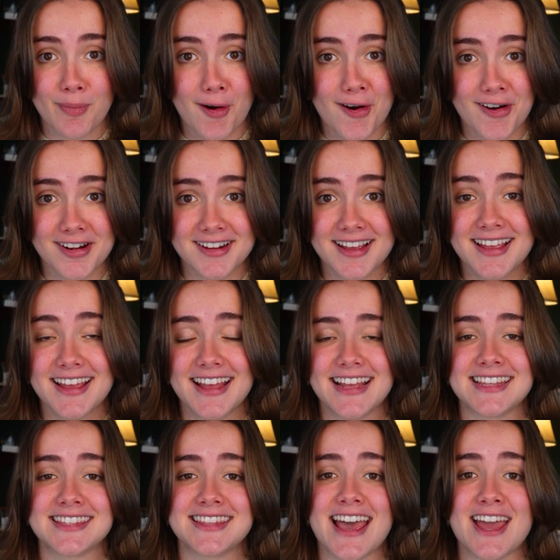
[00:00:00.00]
part
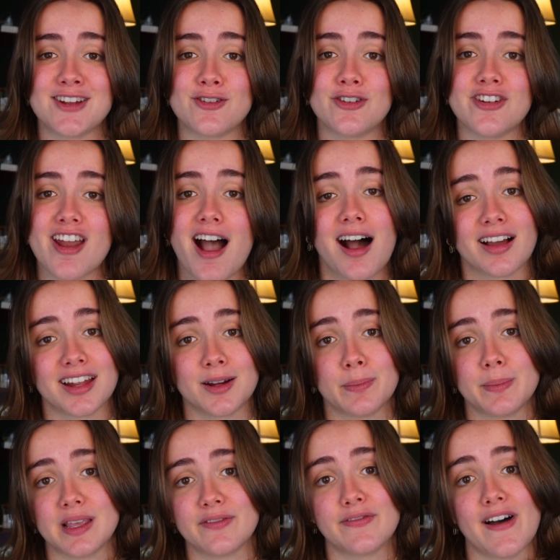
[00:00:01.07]
is that you're not gonna
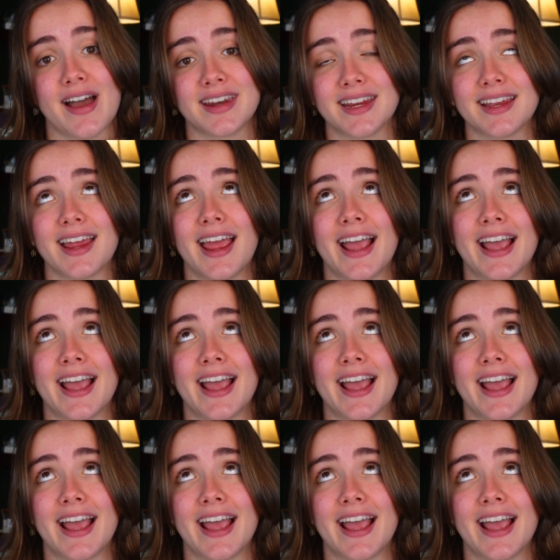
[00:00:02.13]
be fighting